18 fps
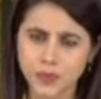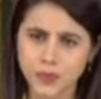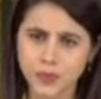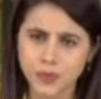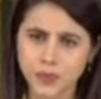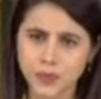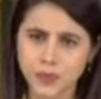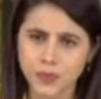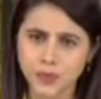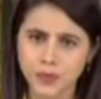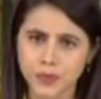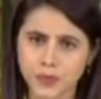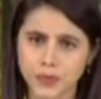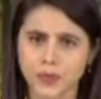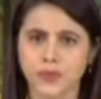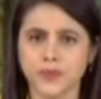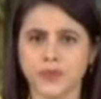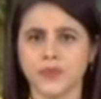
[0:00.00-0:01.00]

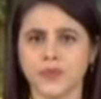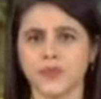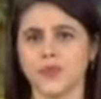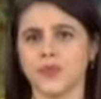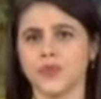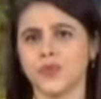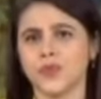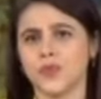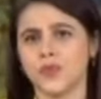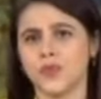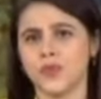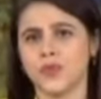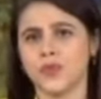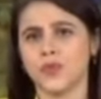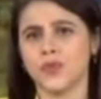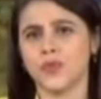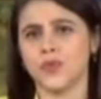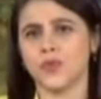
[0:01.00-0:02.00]

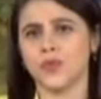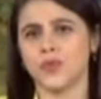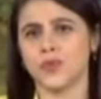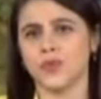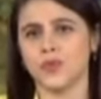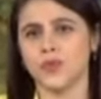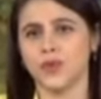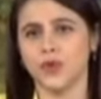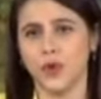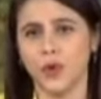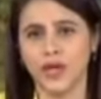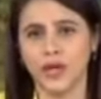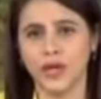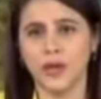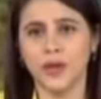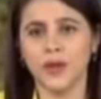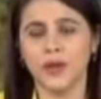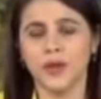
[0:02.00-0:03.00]

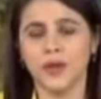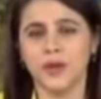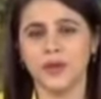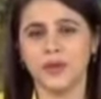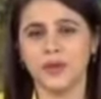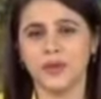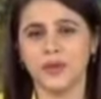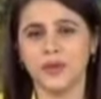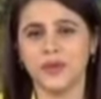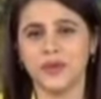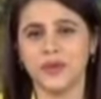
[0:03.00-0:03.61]
(not speaking)